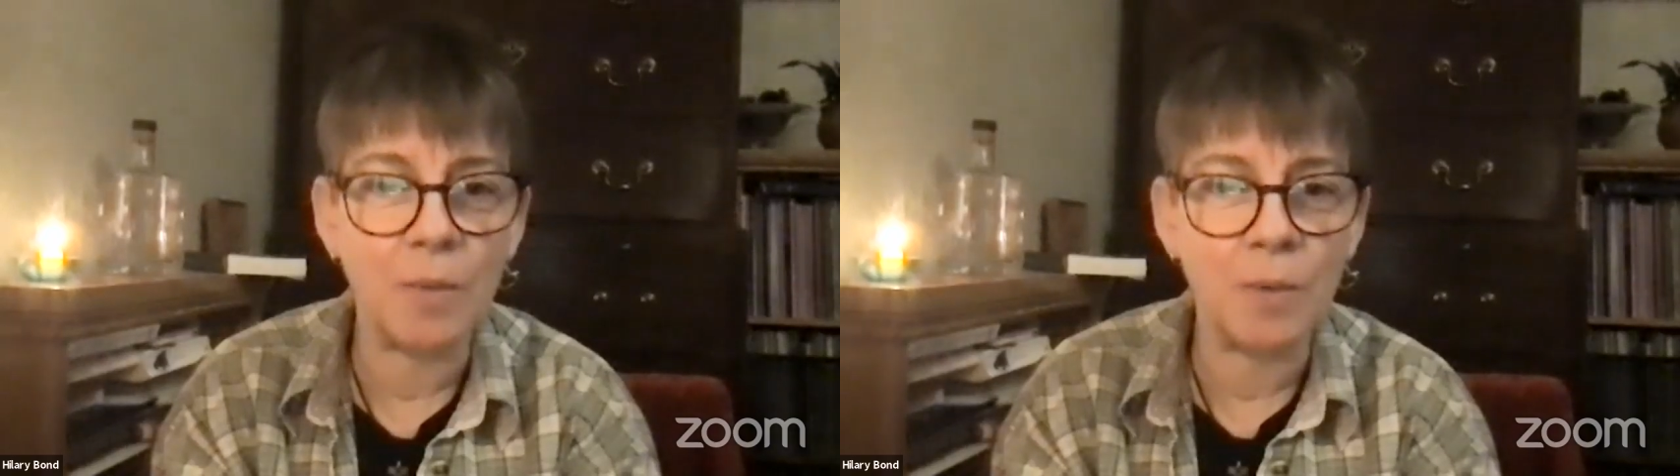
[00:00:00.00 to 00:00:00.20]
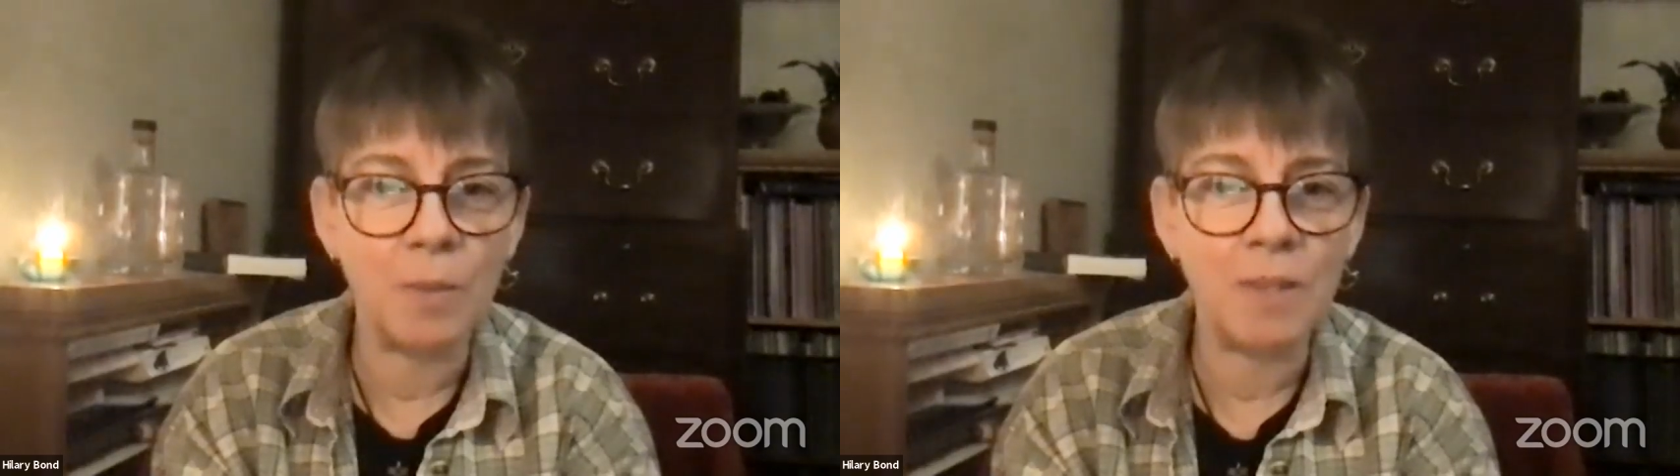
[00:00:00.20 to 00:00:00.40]

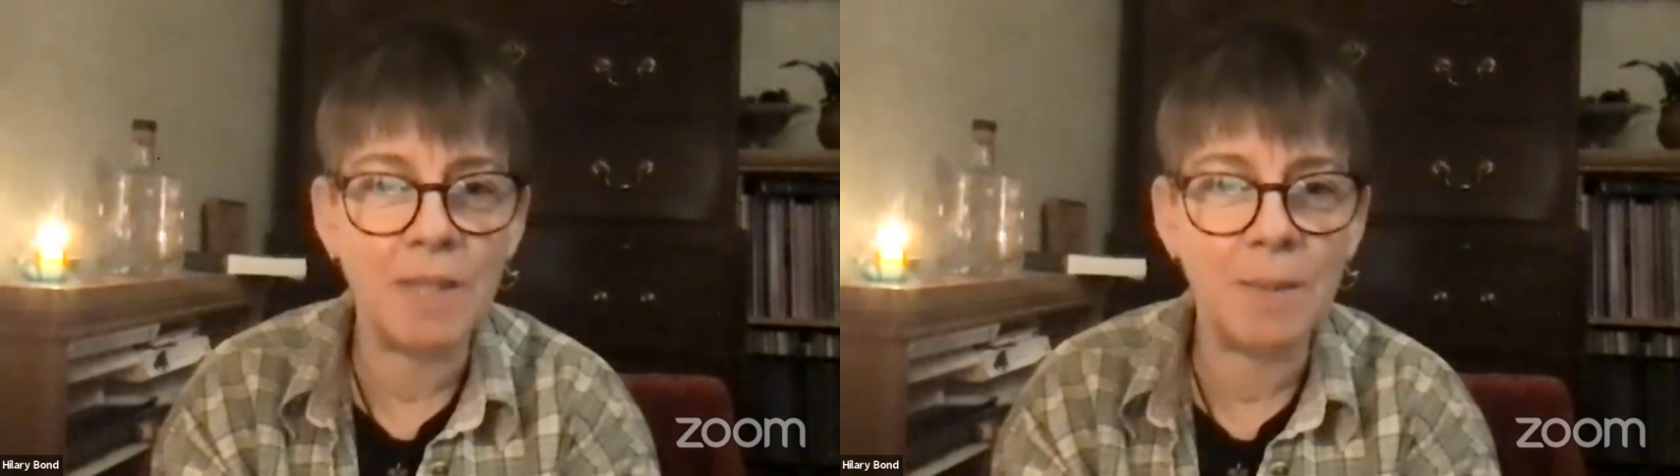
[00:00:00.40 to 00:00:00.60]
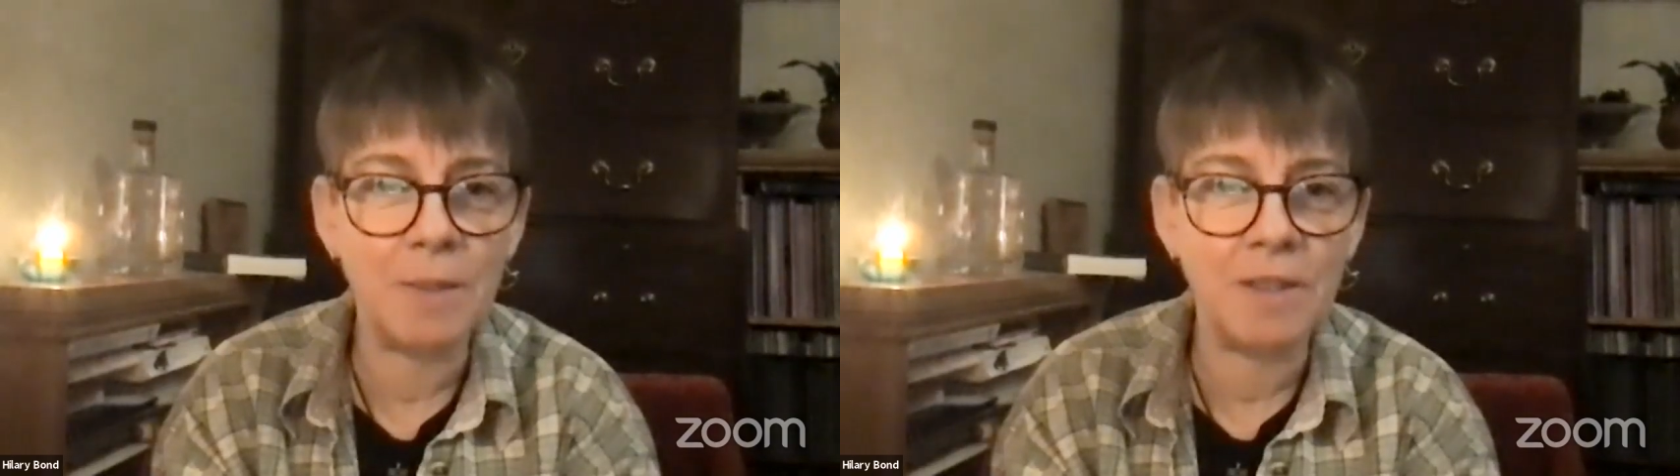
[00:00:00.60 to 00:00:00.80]
from
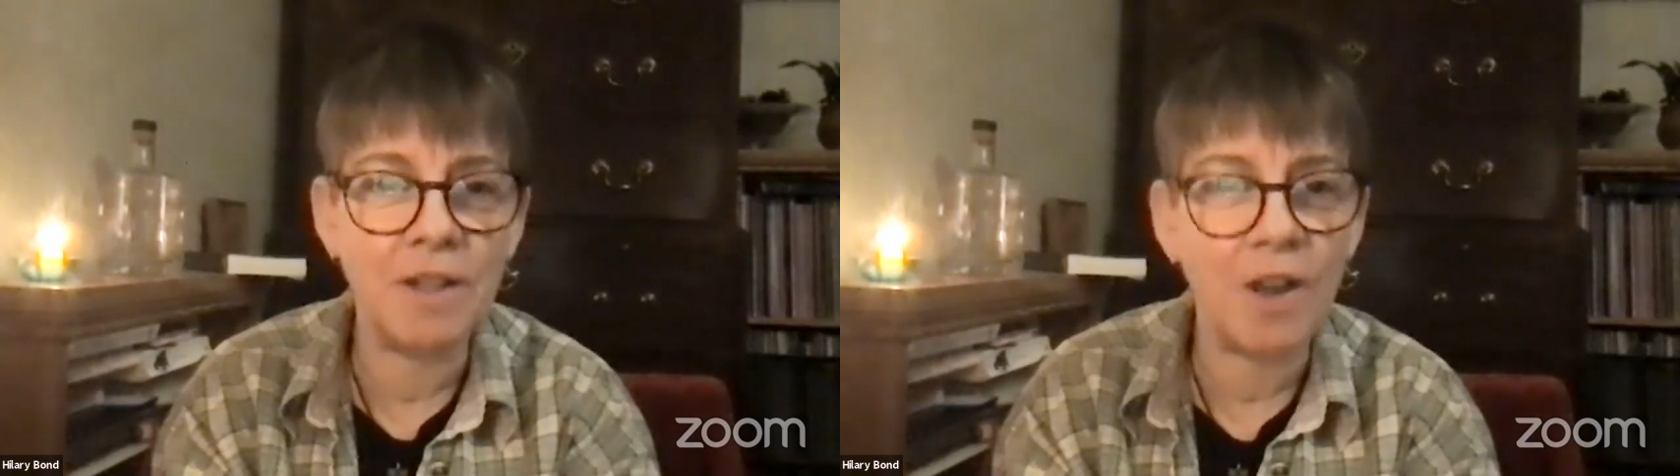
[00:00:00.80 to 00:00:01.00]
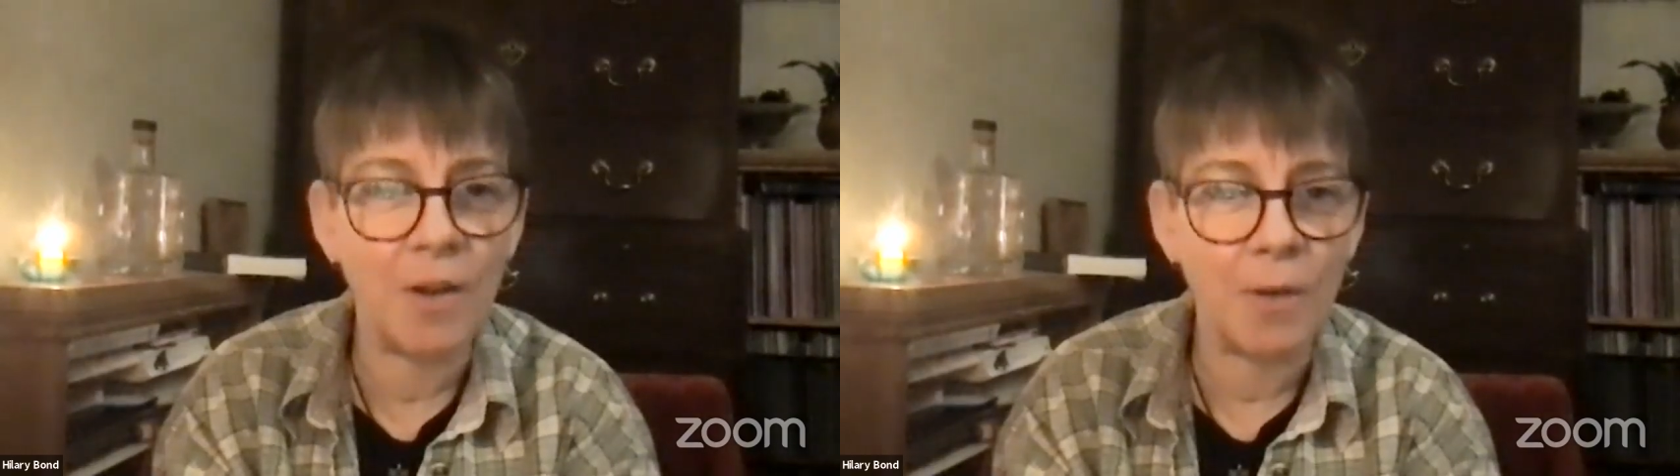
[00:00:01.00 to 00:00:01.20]
tip to
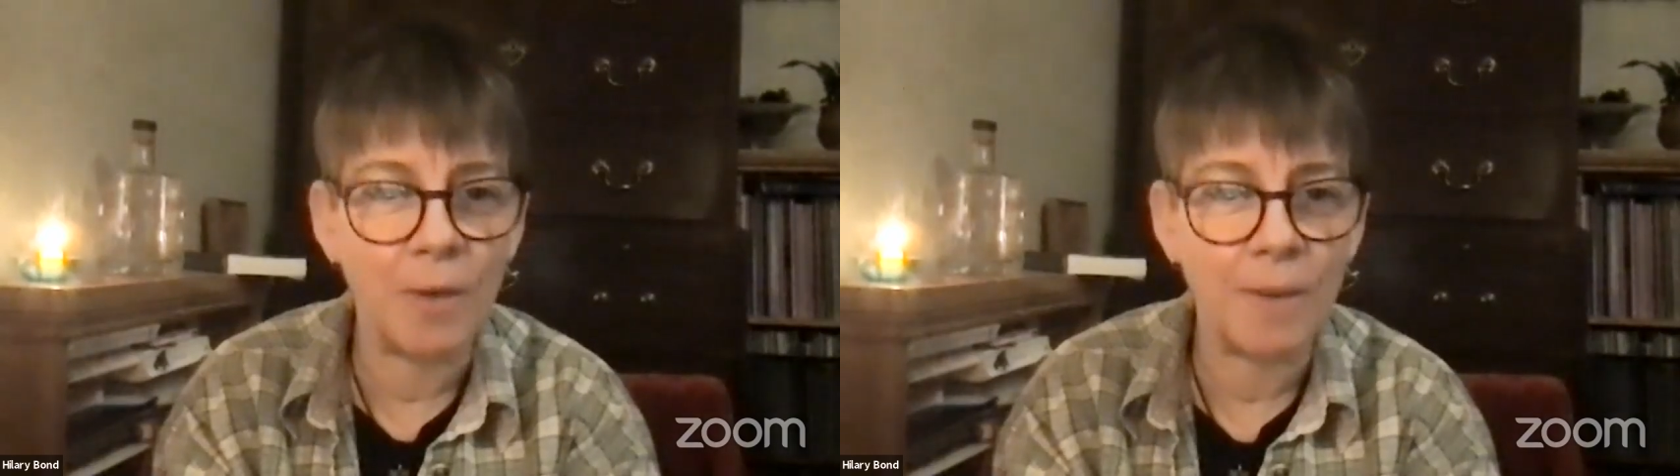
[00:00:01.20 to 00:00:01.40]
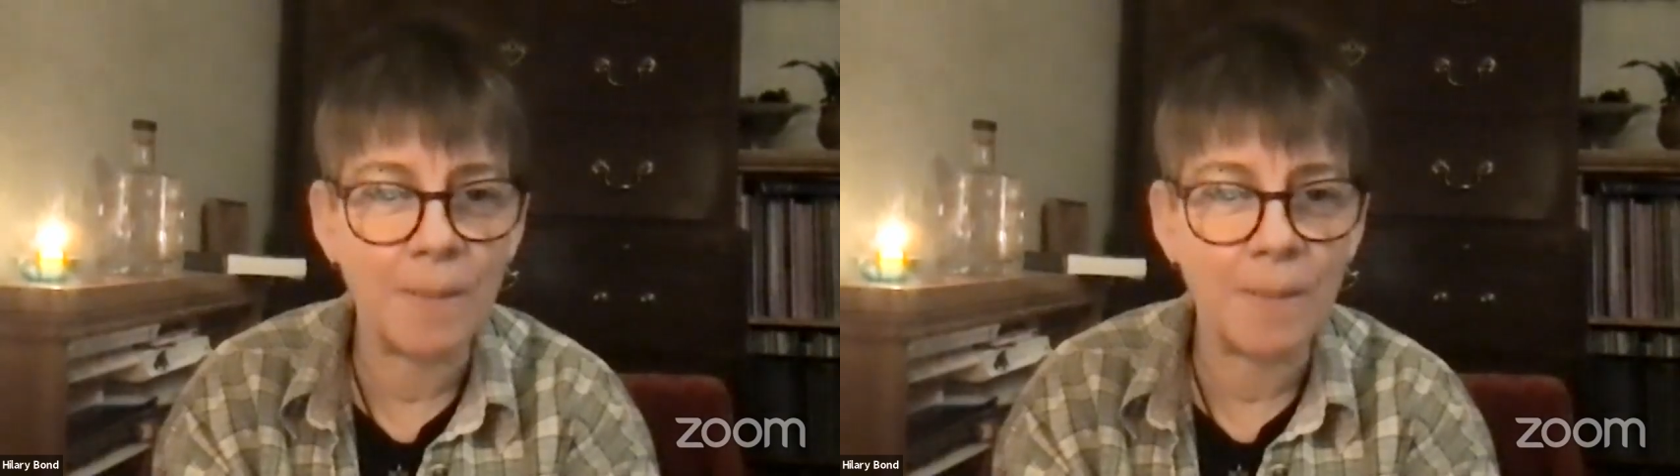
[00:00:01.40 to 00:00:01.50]
toe.